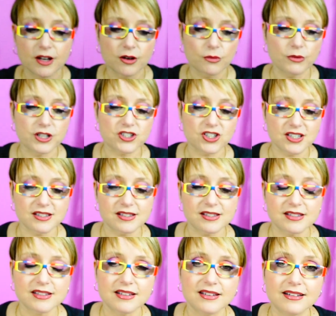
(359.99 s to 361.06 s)
which
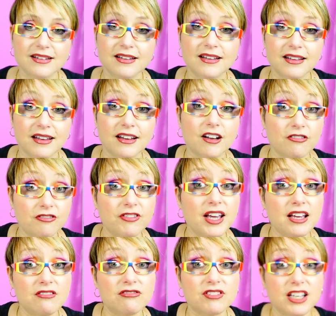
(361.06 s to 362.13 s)
is a
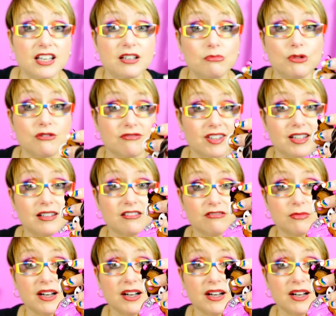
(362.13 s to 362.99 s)
fave kid movie of